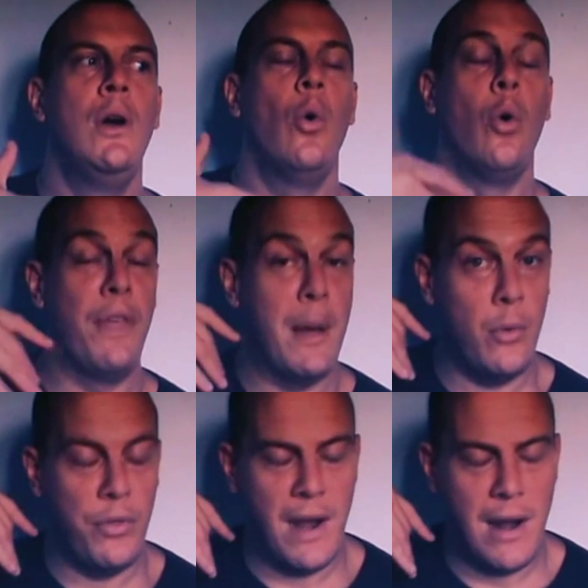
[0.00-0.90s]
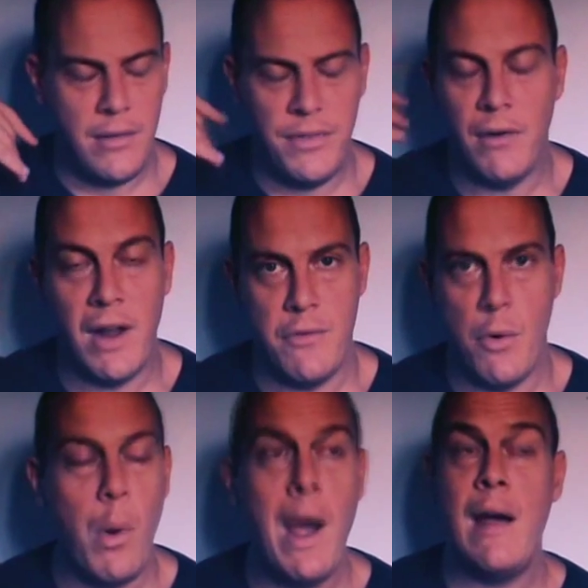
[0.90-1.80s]
or they're either
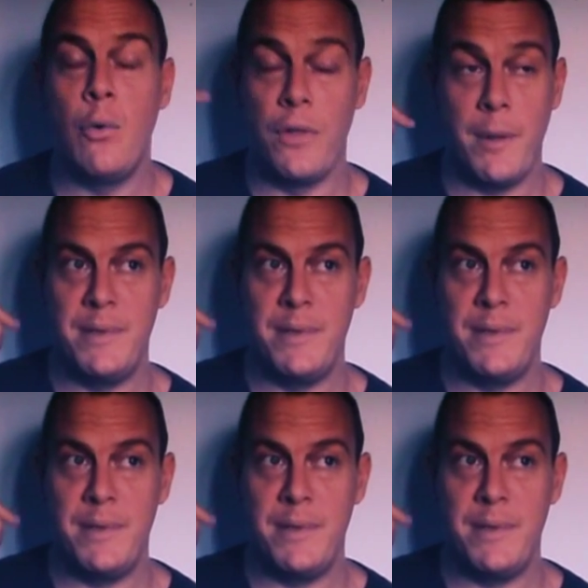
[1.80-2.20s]
aware or their